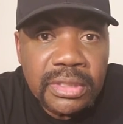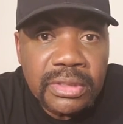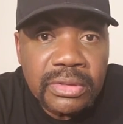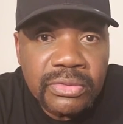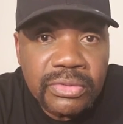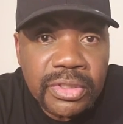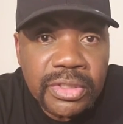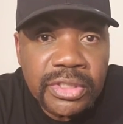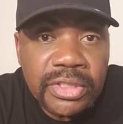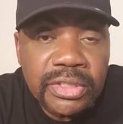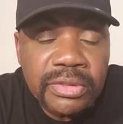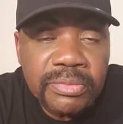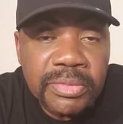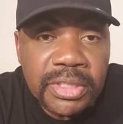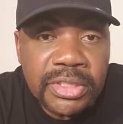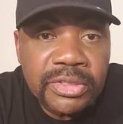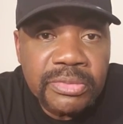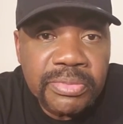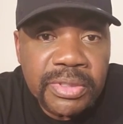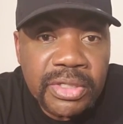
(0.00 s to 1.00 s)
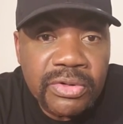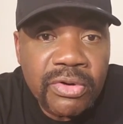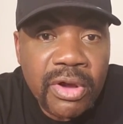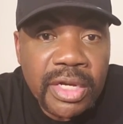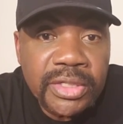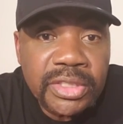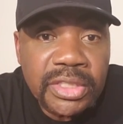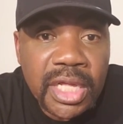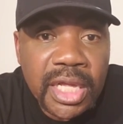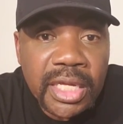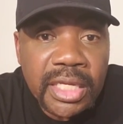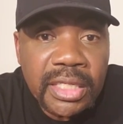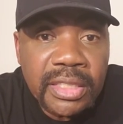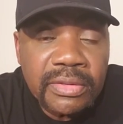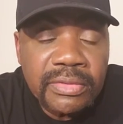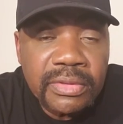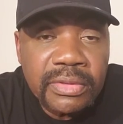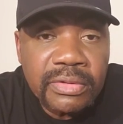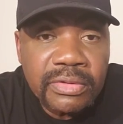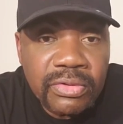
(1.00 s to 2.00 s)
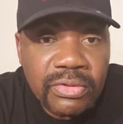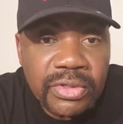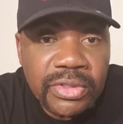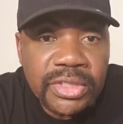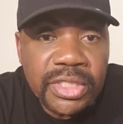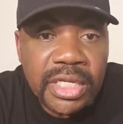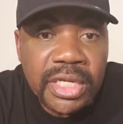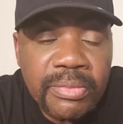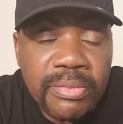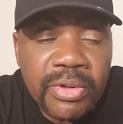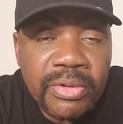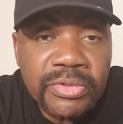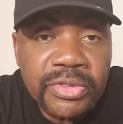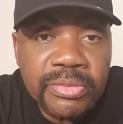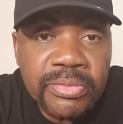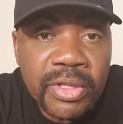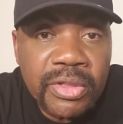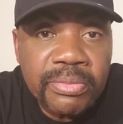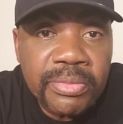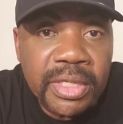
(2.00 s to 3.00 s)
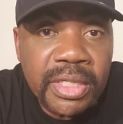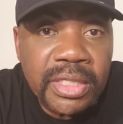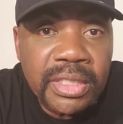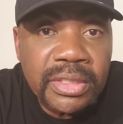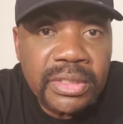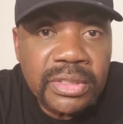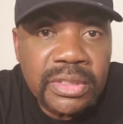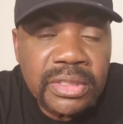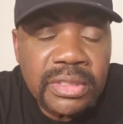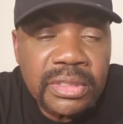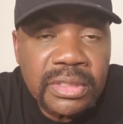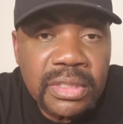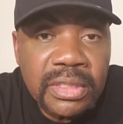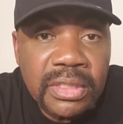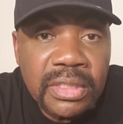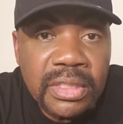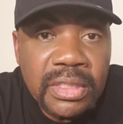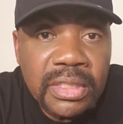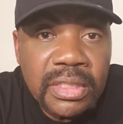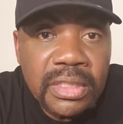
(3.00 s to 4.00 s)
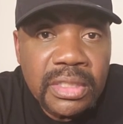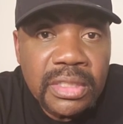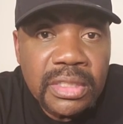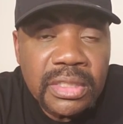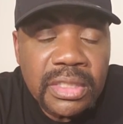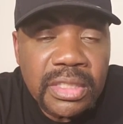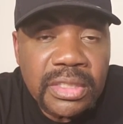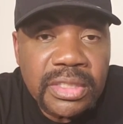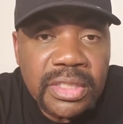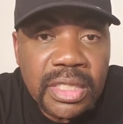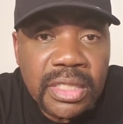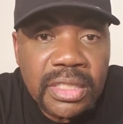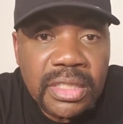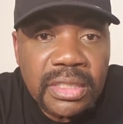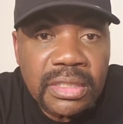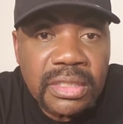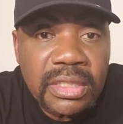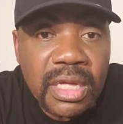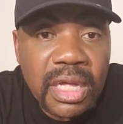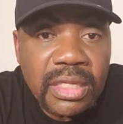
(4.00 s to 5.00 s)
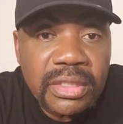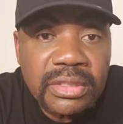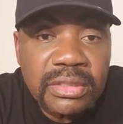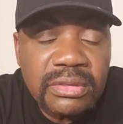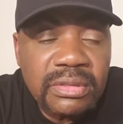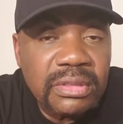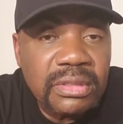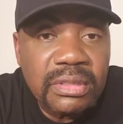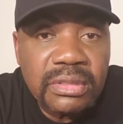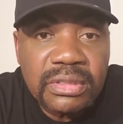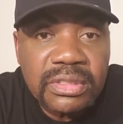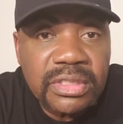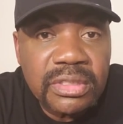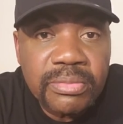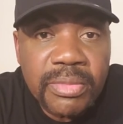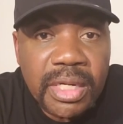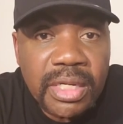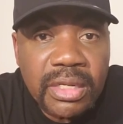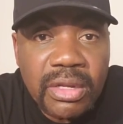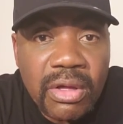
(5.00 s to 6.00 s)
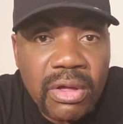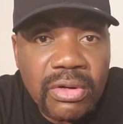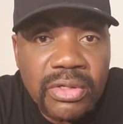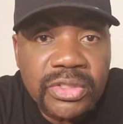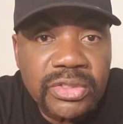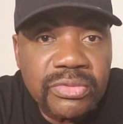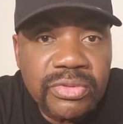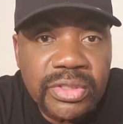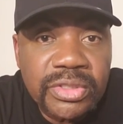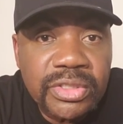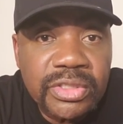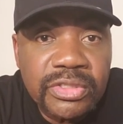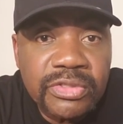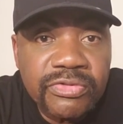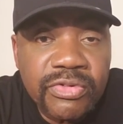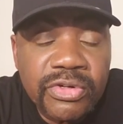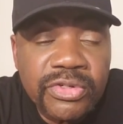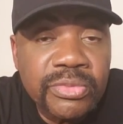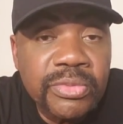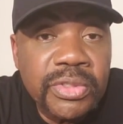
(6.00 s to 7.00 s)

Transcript: Christian means to be Christ-like. Of course, they up with some other meanings, and they say that somebody called us Christians first.